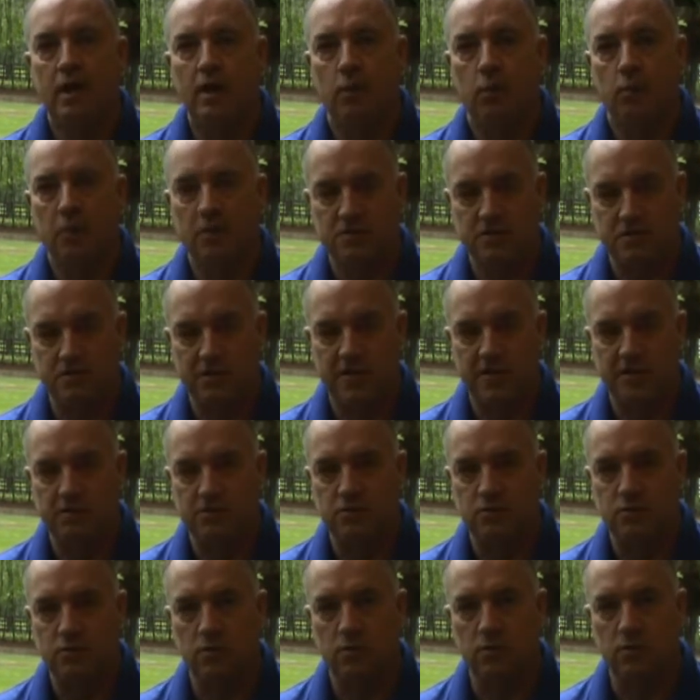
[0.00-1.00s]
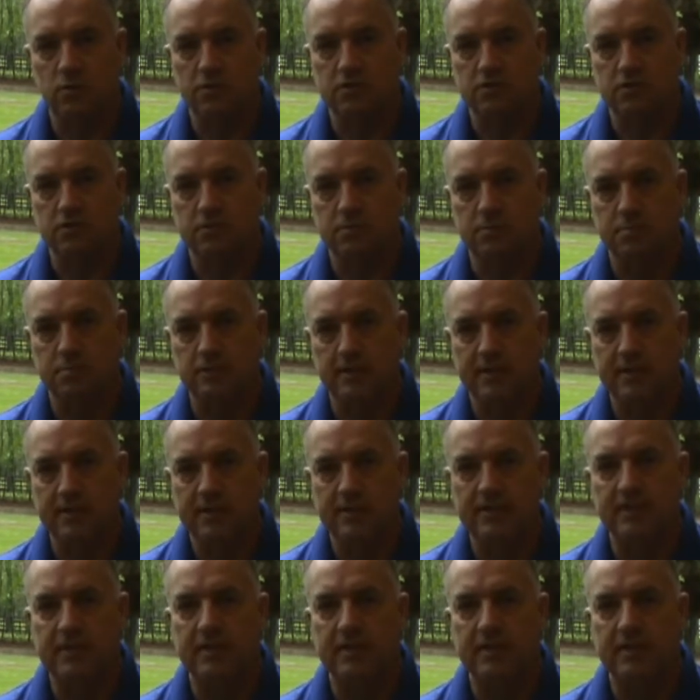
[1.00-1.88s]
Once that stroke is completed,